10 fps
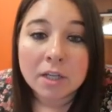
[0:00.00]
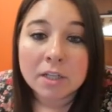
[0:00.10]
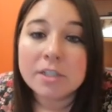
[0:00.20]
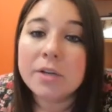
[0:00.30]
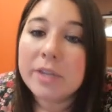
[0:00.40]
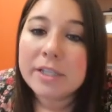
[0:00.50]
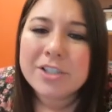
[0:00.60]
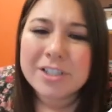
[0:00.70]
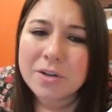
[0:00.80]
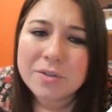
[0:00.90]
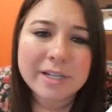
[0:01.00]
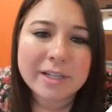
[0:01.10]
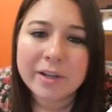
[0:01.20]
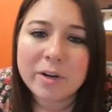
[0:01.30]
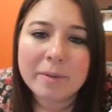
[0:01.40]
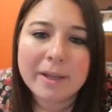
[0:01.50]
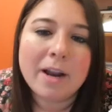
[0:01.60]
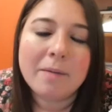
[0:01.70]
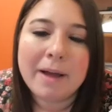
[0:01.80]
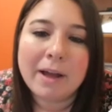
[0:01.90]
So this just goes in a little bit
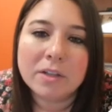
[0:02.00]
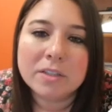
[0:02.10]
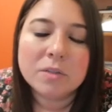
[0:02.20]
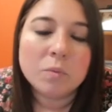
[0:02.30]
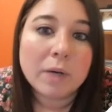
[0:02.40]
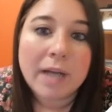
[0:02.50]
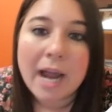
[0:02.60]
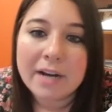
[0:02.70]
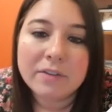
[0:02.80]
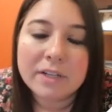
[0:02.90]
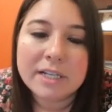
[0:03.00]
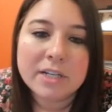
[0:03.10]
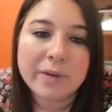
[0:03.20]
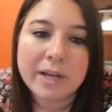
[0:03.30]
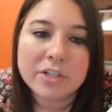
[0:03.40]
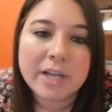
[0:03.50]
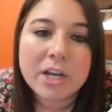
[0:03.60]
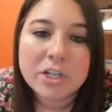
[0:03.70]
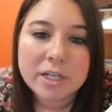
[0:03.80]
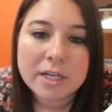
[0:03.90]
about what kind of continuing
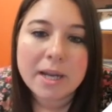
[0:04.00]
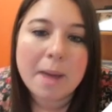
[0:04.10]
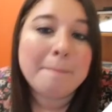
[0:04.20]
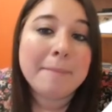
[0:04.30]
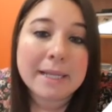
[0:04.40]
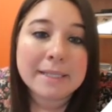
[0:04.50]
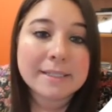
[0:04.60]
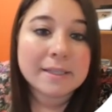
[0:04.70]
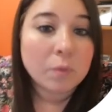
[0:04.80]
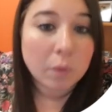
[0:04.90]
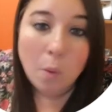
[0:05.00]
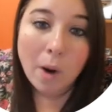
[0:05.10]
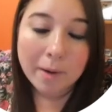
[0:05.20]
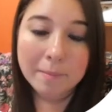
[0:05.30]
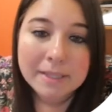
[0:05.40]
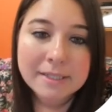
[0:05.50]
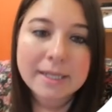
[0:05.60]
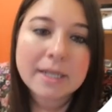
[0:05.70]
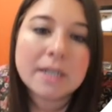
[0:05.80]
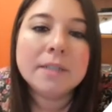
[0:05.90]
education meets the requirements
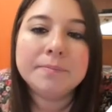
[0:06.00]
there.